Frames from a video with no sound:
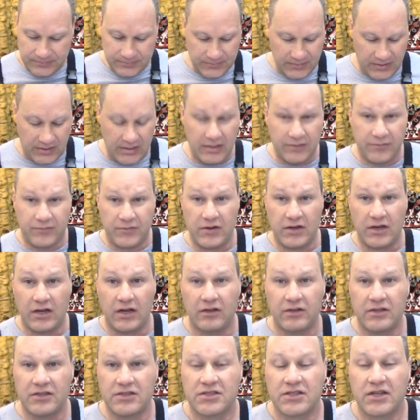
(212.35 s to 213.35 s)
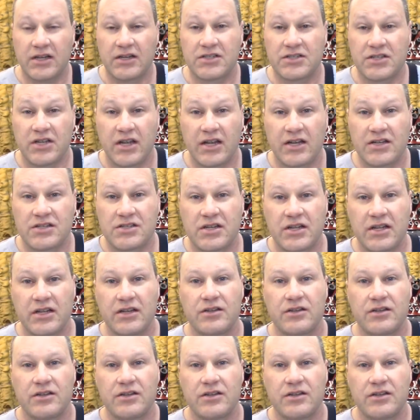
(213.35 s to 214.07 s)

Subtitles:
If you noticed, I changed the